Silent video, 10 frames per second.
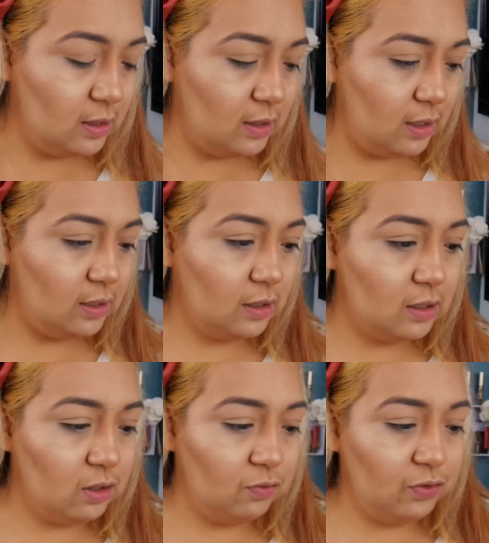let's
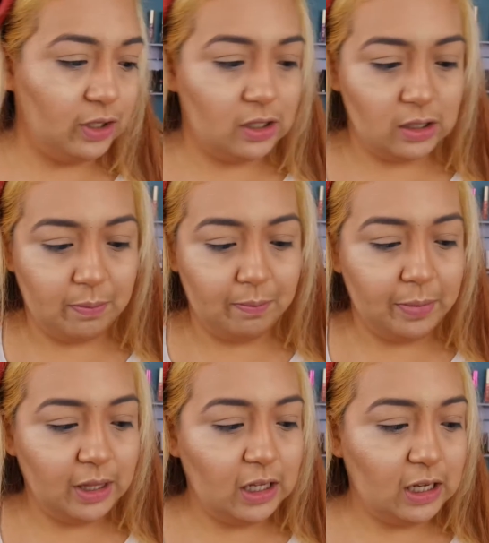go for some
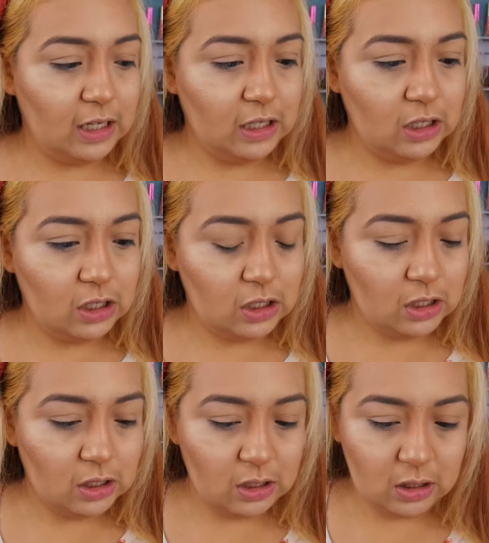blush.